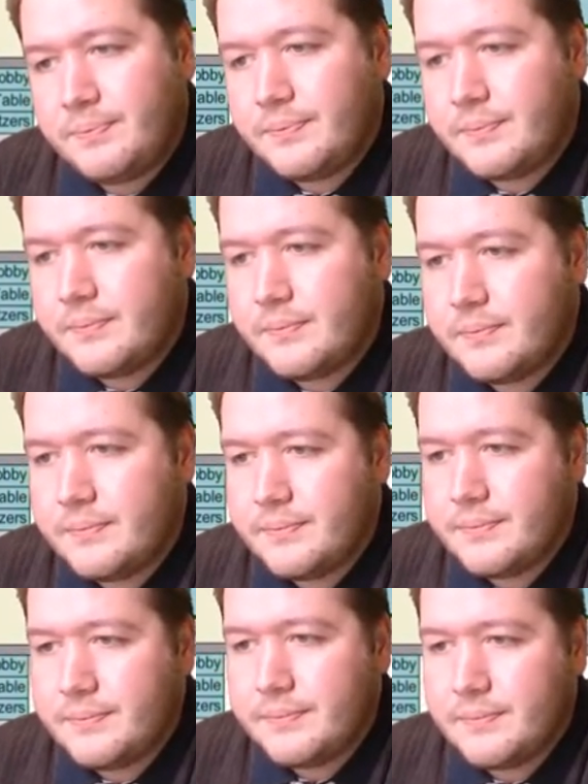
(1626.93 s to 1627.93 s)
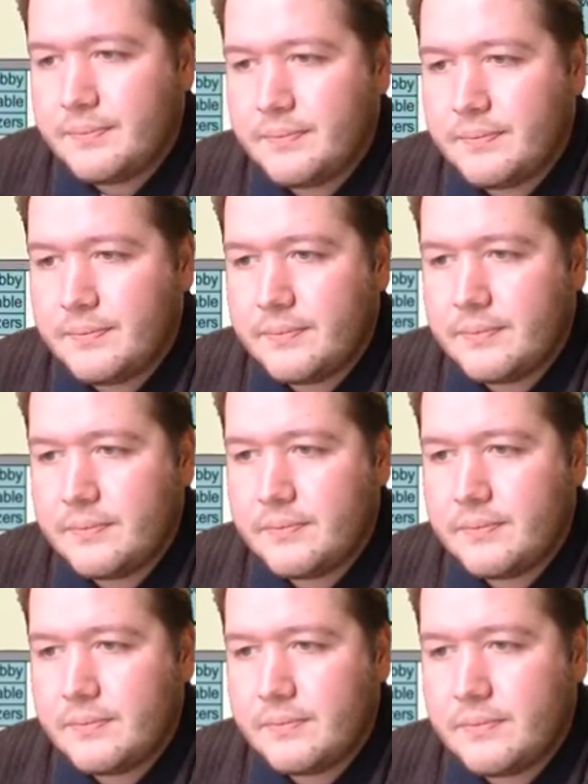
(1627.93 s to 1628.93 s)

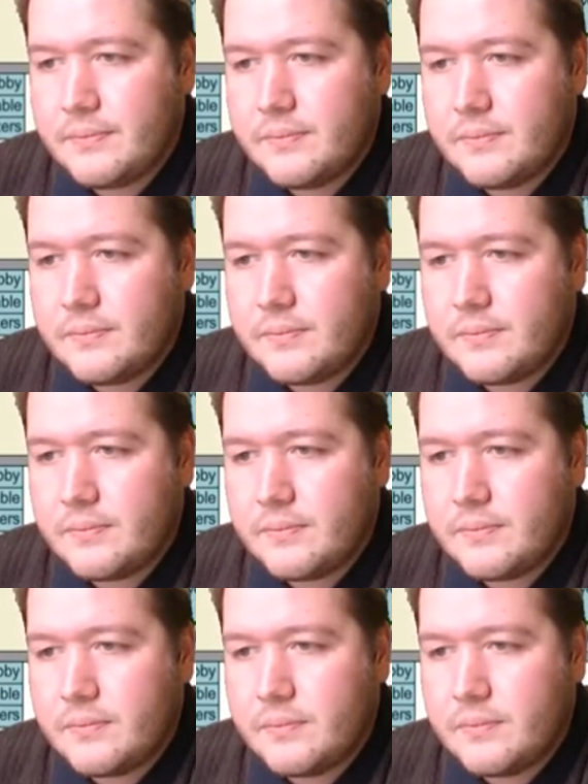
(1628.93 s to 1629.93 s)
Nobody speaks.